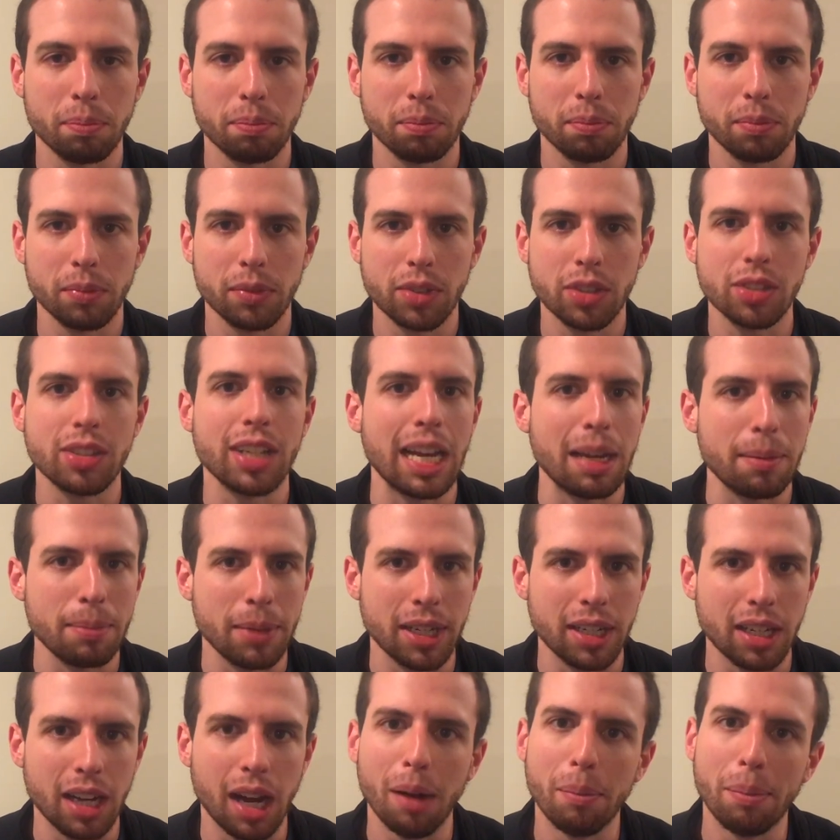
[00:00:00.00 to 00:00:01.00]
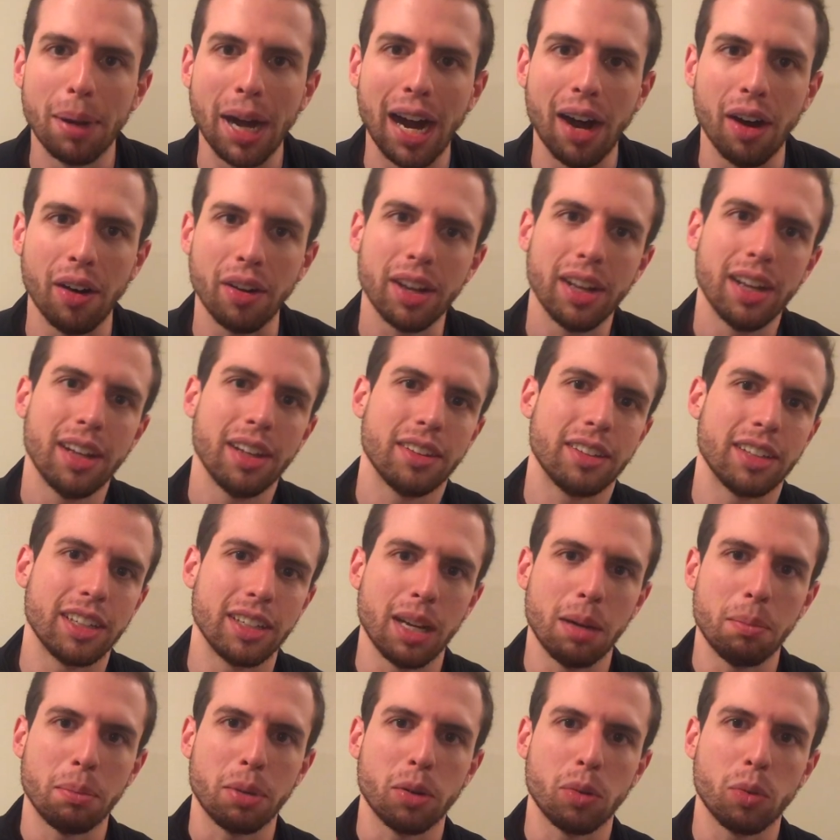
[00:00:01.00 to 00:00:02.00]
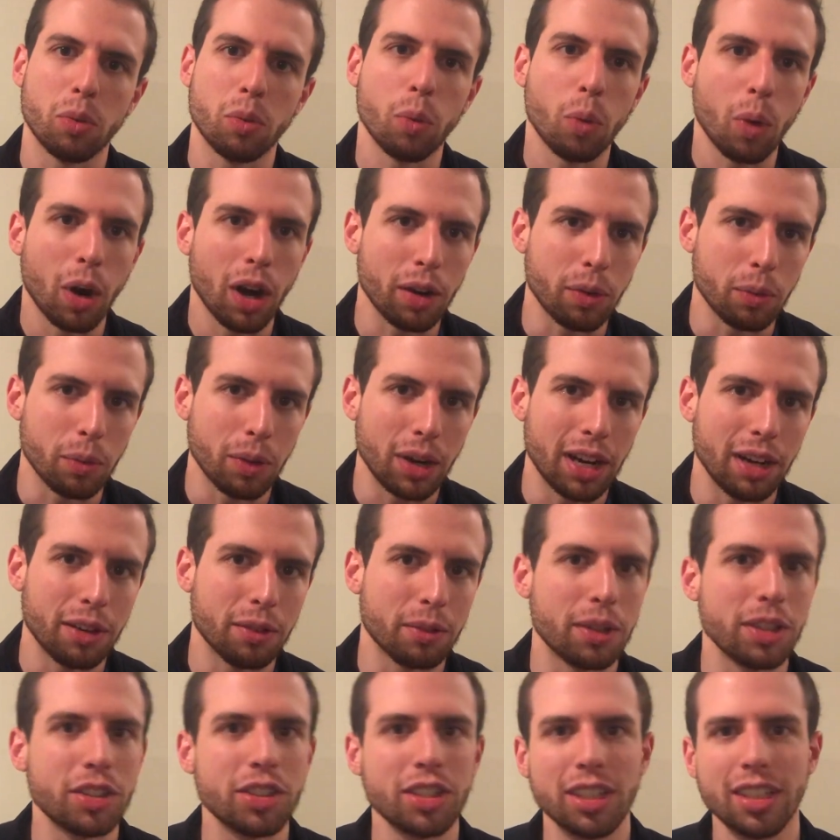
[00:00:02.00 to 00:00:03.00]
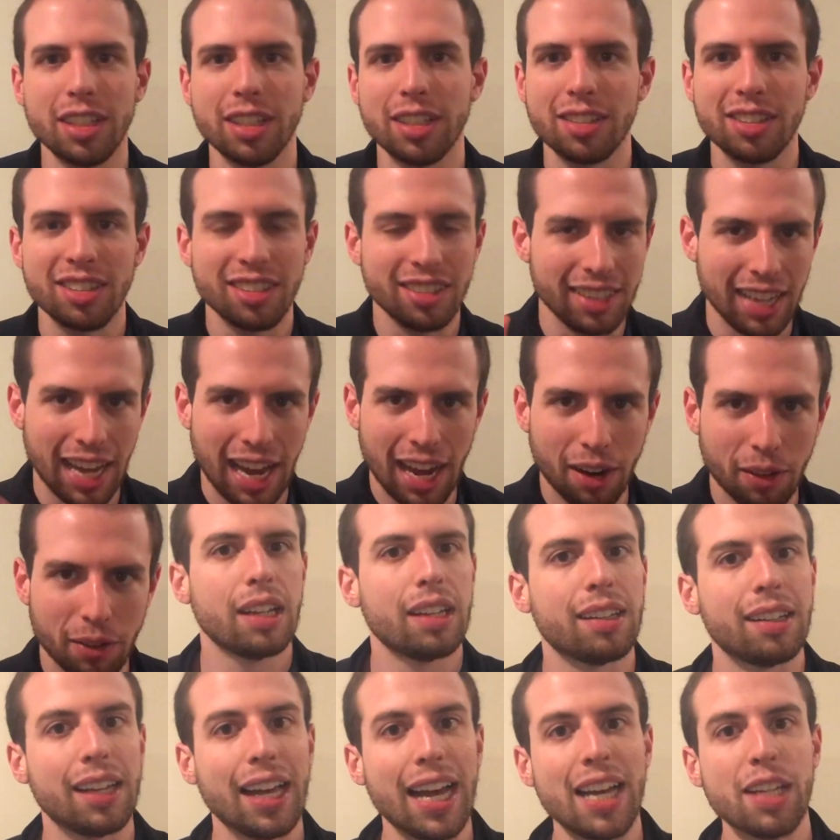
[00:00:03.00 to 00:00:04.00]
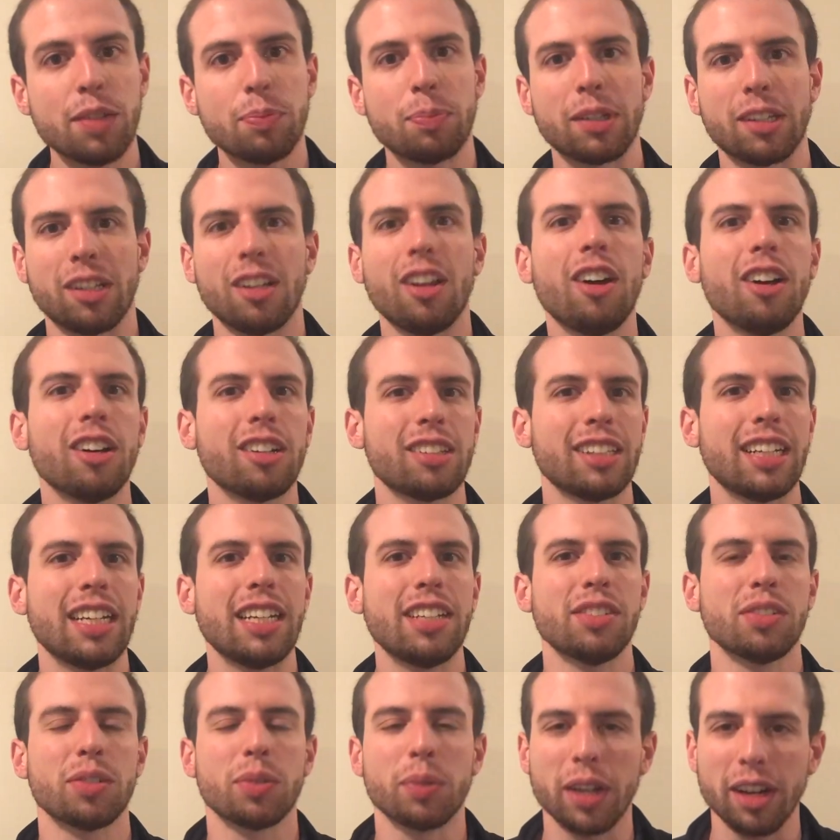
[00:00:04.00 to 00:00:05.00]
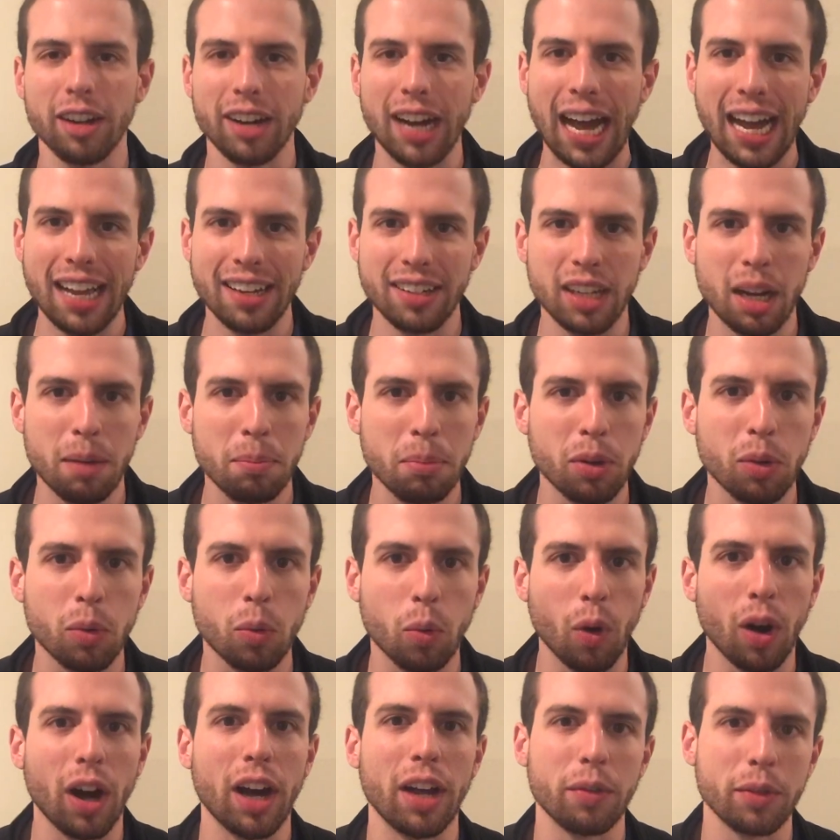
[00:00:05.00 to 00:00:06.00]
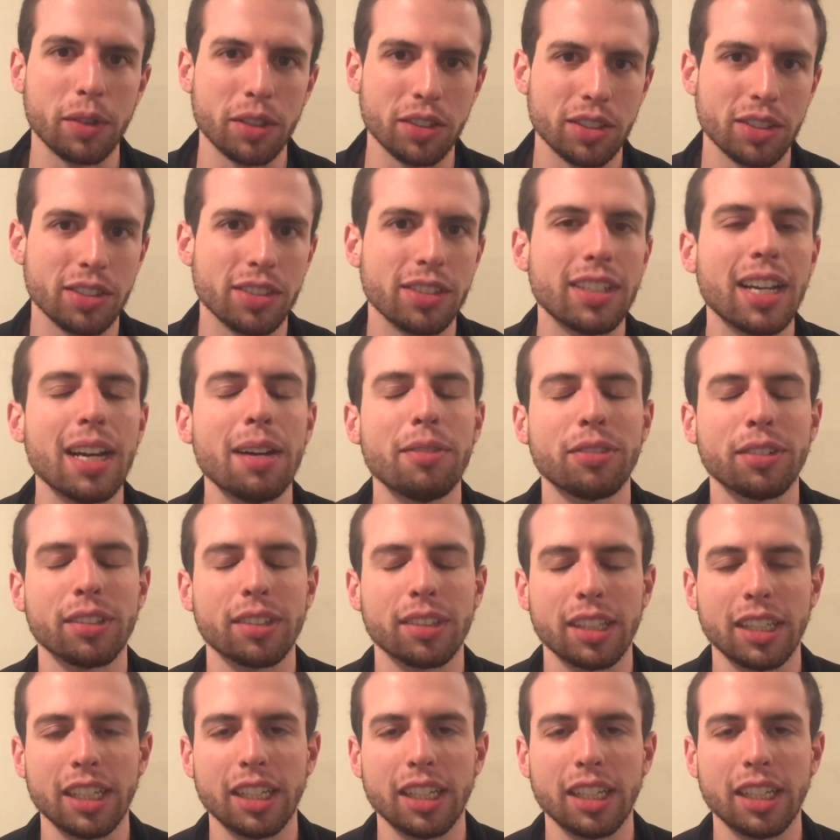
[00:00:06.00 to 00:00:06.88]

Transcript: statement about the number one way, which is now. Last but long least, we're at number one, which is definitely